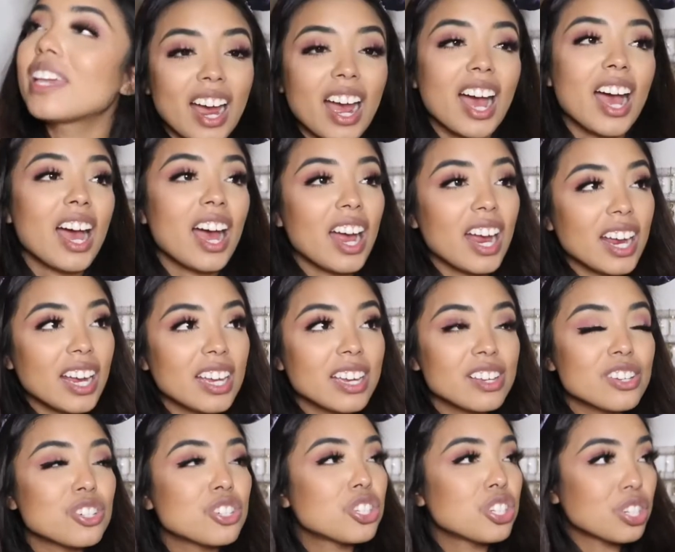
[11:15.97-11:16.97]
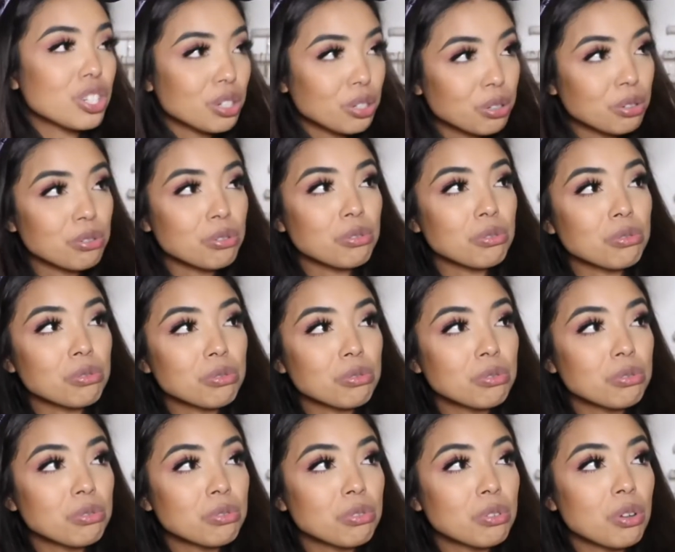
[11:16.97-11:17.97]
I, too,
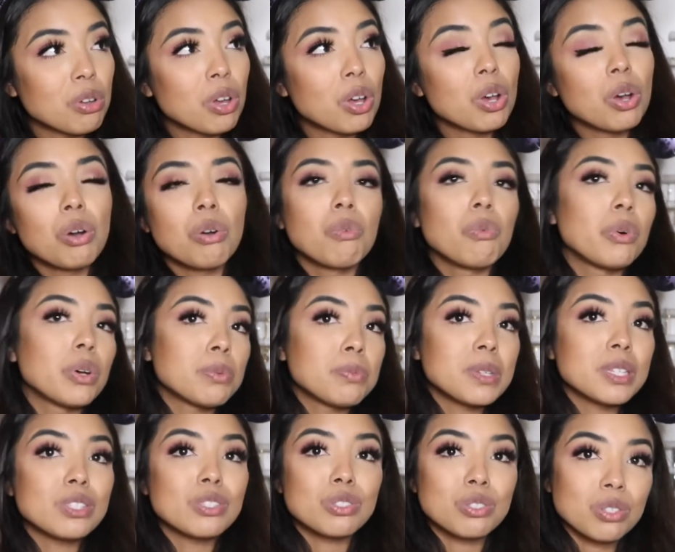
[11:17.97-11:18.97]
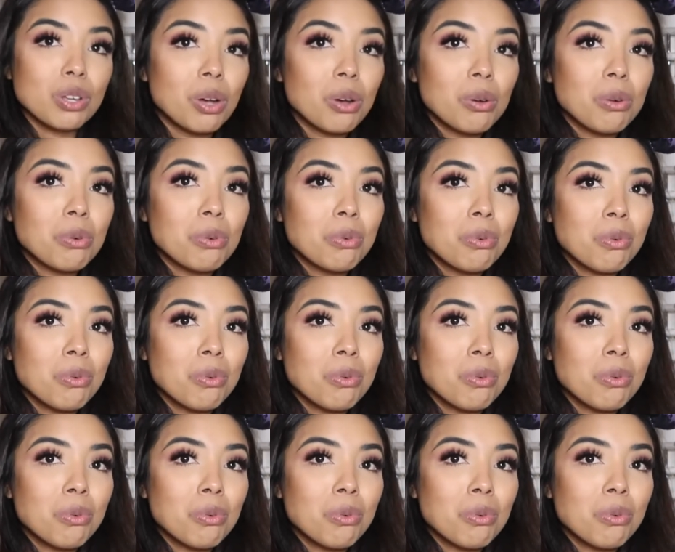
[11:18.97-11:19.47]
would be so,